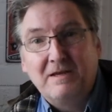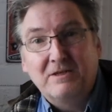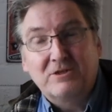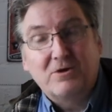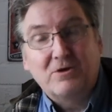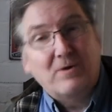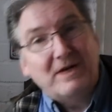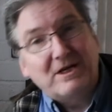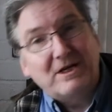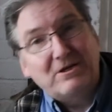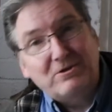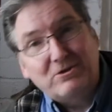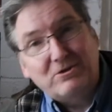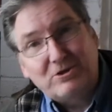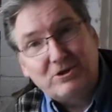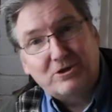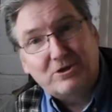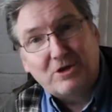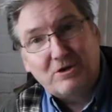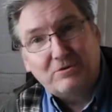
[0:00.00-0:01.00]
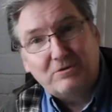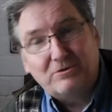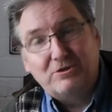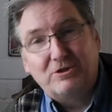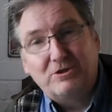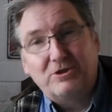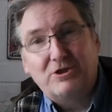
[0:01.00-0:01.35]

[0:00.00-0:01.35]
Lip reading: So it just goes to